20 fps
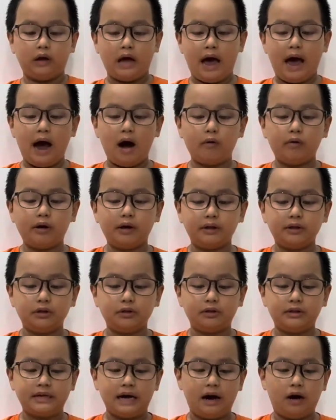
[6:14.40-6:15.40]
how could
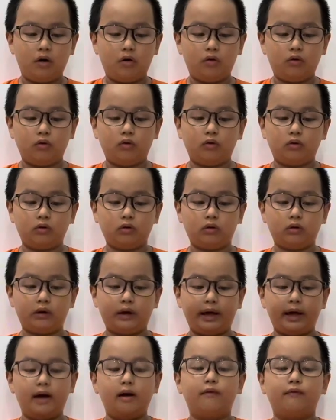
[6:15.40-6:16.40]
you tell
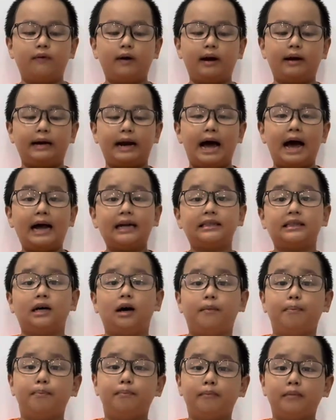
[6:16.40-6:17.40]
if an
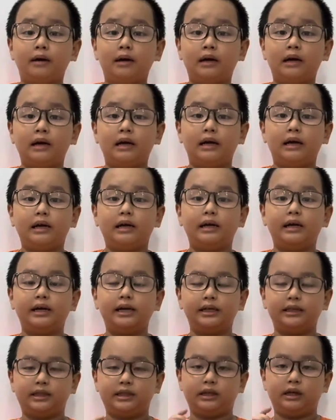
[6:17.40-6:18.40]
atom
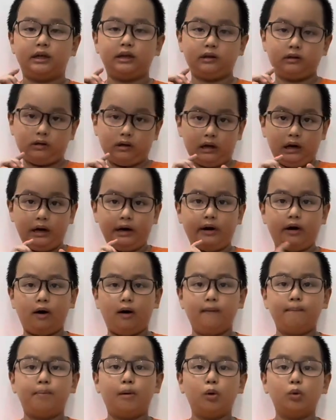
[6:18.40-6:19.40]
is a
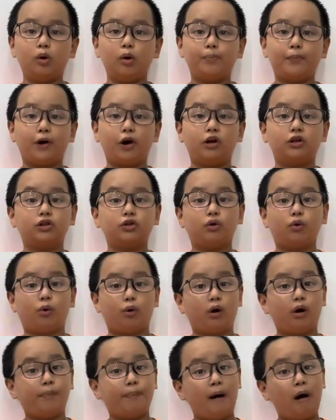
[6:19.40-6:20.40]
nonpolar bond
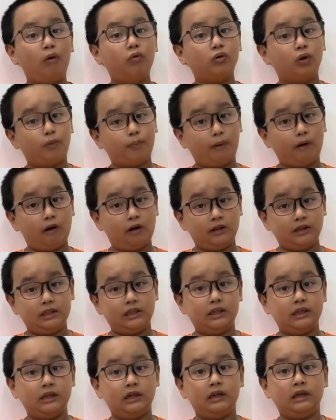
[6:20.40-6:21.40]
or a polar bond?
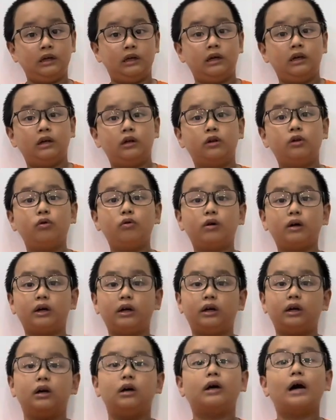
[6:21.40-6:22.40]
You could
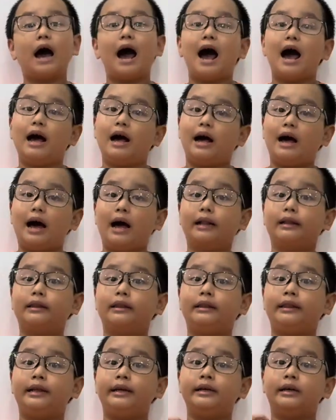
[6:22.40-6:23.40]
look at
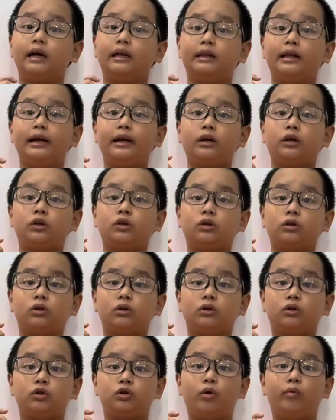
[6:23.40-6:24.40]
the
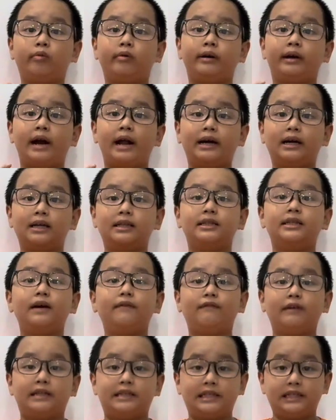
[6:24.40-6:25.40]

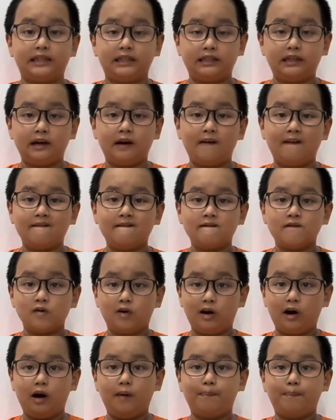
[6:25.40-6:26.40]
electronegativity
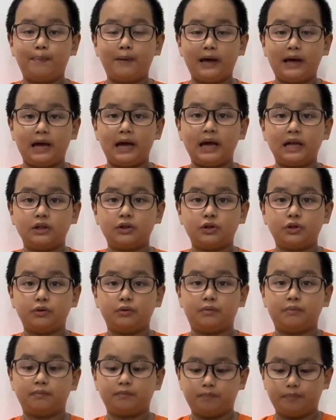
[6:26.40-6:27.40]
of each
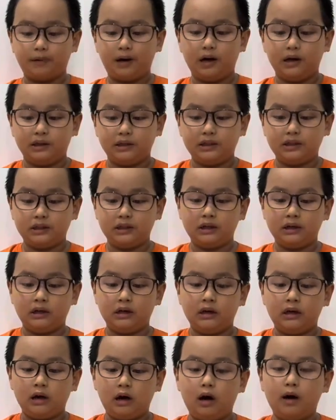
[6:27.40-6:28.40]
bond,
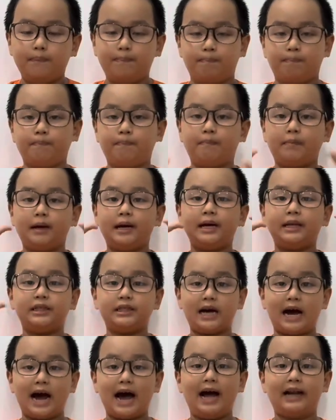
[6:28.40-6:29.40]
of each
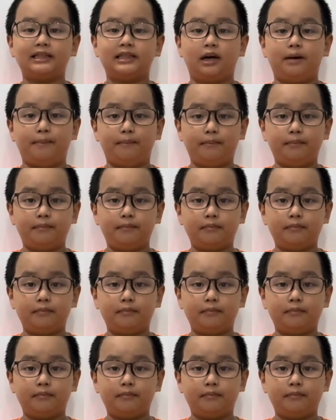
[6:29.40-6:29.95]
atom.